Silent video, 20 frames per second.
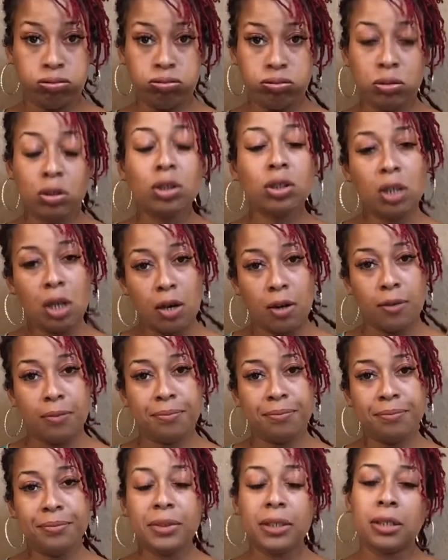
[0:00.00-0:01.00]
So,
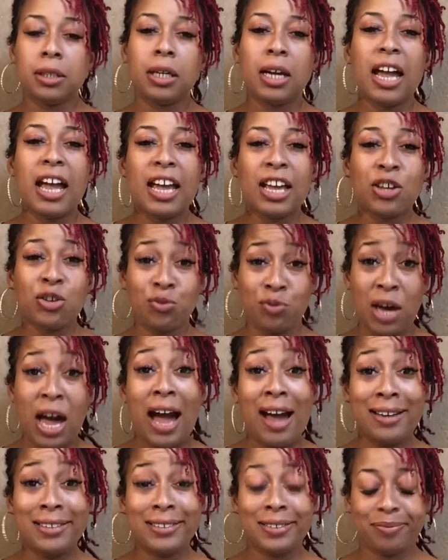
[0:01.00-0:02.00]
you
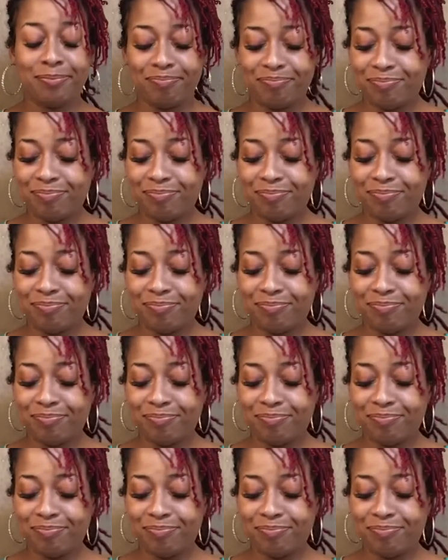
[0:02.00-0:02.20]
guys,